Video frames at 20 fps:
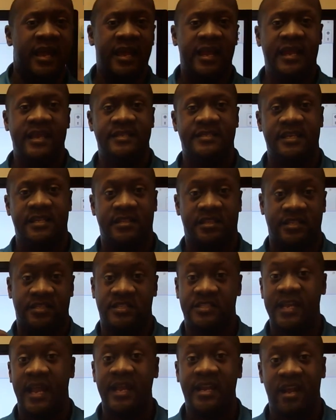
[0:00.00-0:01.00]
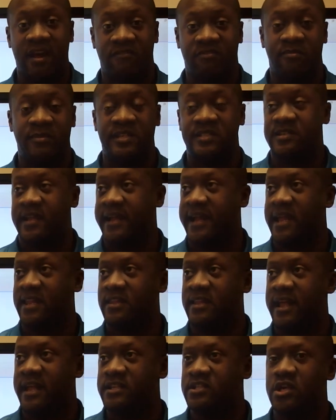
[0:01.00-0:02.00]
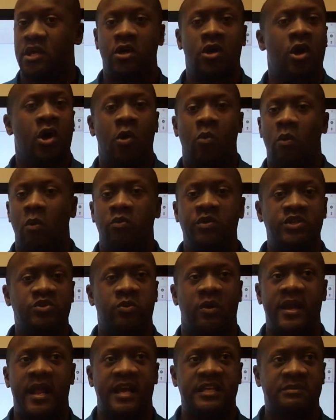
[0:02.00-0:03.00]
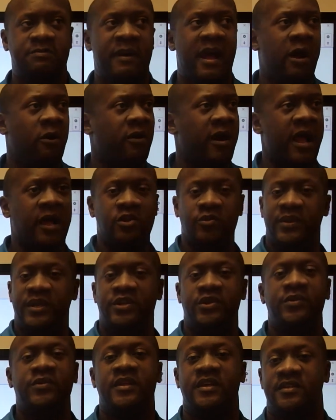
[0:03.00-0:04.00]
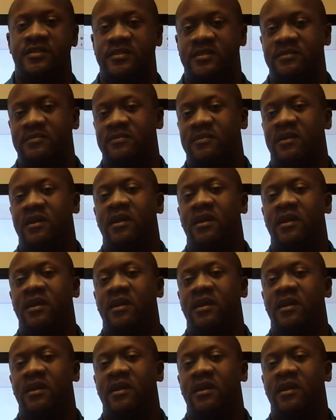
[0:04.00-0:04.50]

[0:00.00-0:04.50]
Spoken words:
Is it the state governments like Atlanta? Well, which one has power? How do we do this?